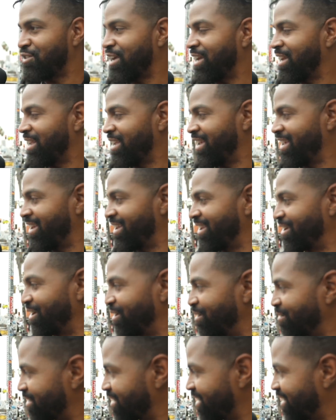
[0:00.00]
try to get it. You
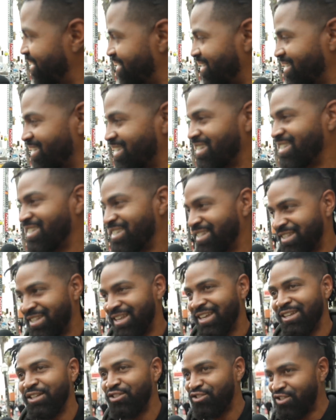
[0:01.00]
know what I'm saying? Just because
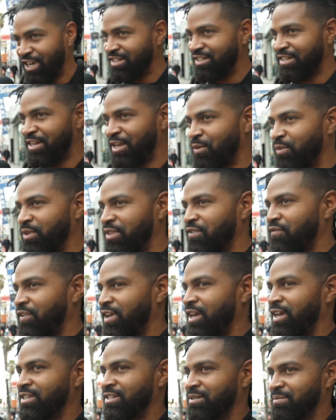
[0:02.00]
you try to stay up with the
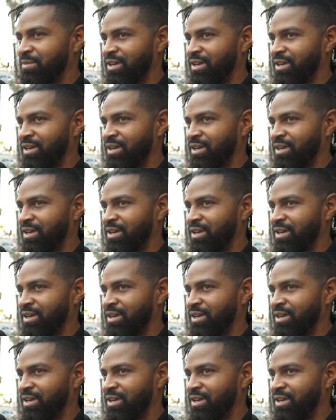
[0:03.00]
fashion,